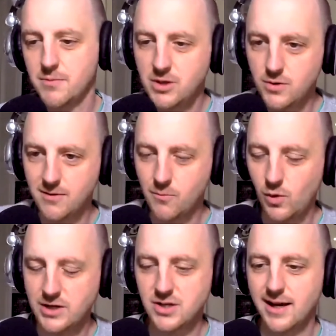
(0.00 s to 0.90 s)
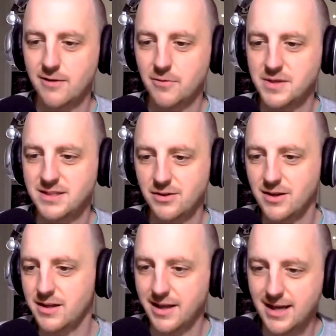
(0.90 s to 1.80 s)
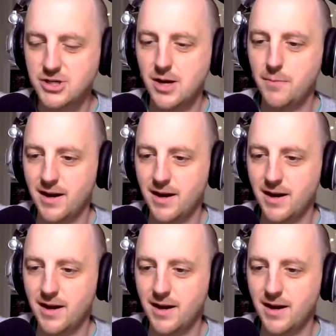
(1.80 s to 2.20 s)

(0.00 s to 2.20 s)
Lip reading: I mean, you didn't even watch a lot of them until you had to like catch up